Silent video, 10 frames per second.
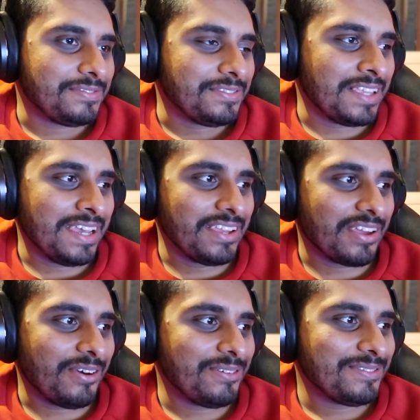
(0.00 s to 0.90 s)
There you
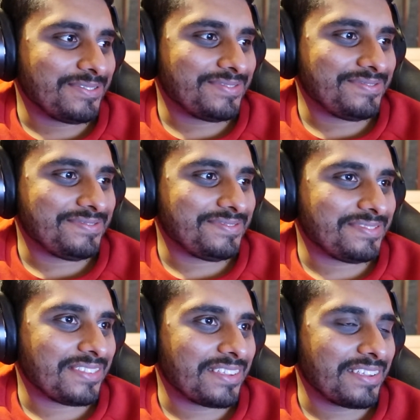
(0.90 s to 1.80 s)
go.
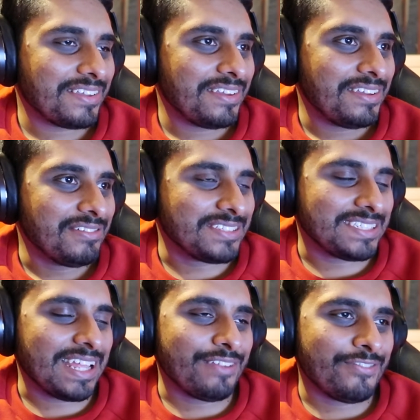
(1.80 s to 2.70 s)
Is
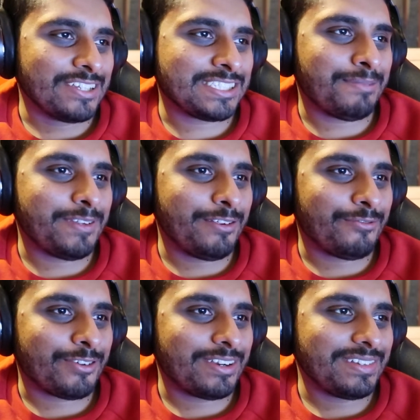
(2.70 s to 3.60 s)
that the first time they're in
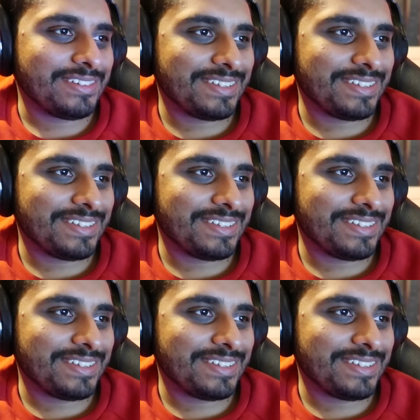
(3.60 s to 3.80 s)
front?